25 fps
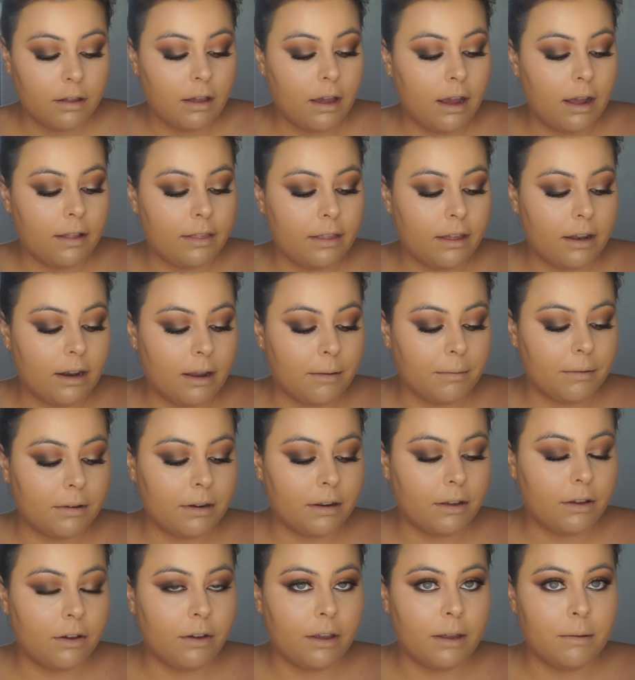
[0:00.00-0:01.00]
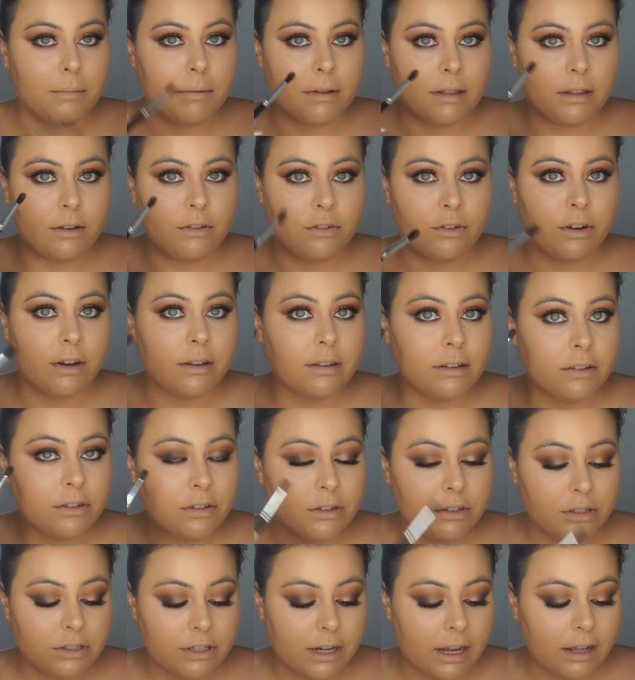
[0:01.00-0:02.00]
And then I'm going to go in with the
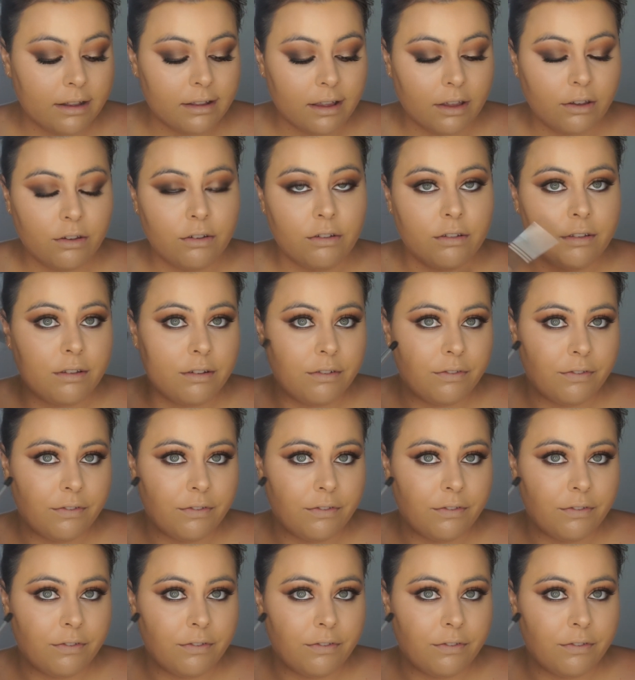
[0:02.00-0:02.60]
transition shades I used